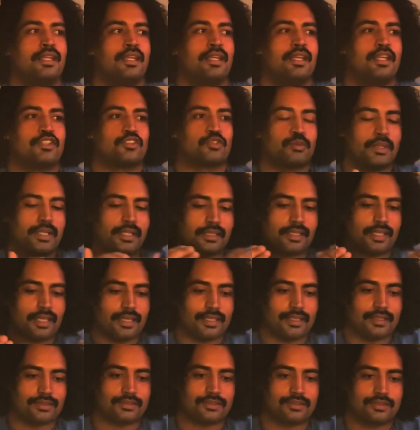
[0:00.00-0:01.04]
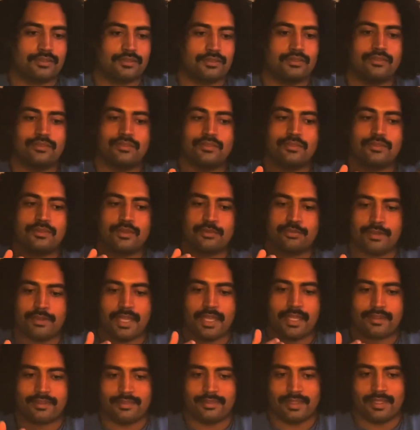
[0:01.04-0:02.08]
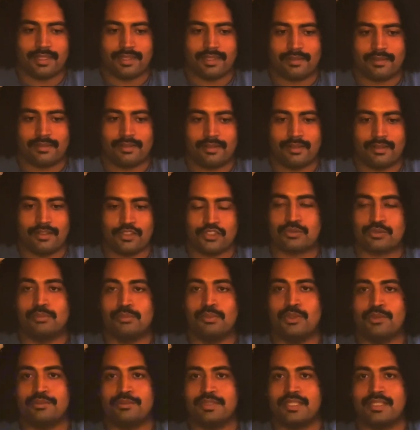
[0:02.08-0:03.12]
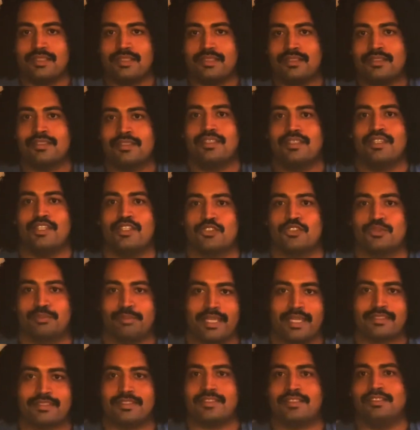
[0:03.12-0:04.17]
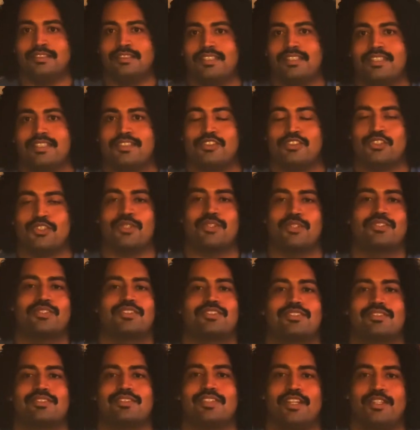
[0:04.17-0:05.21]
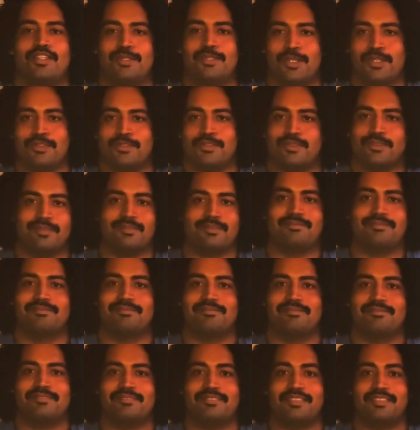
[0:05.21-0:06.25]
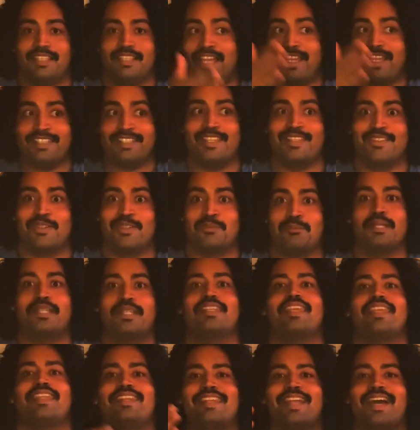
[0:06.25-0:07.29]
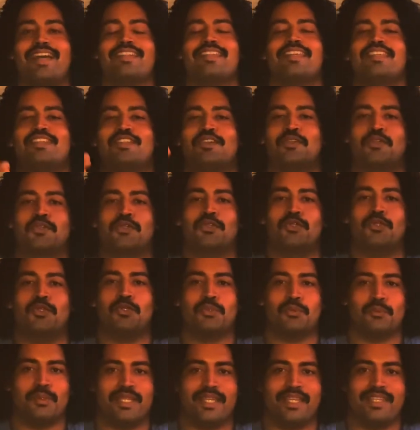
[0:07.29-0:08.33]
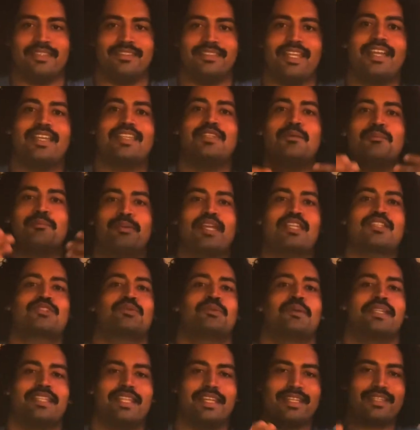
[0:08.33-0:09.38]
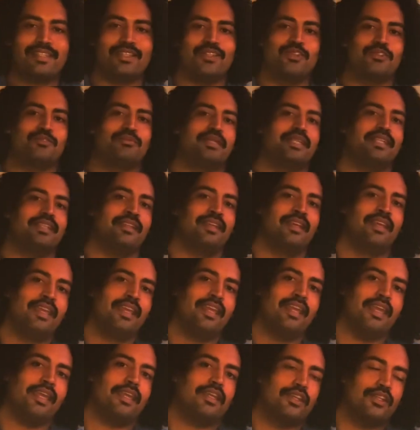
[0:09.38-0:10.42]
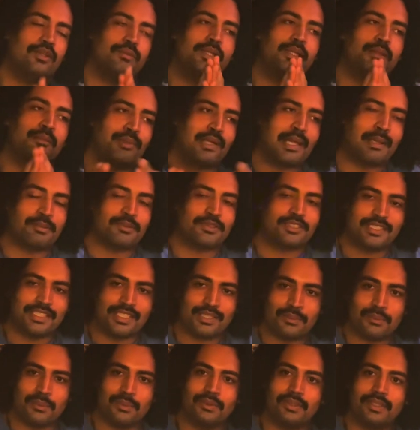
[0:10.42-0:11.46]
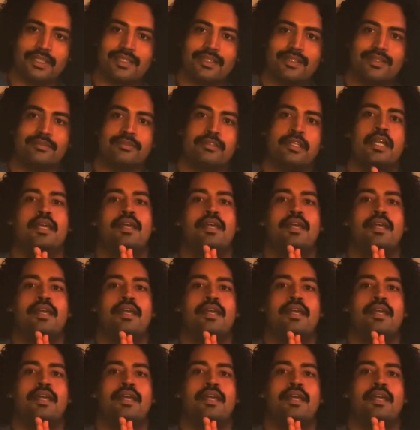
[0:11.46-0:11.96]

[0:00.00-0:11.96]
as well as the fact that this movie is basically just another Gladiator, but not in a good way, not in the best way that it could have been. It could have been a proper sequel. It could have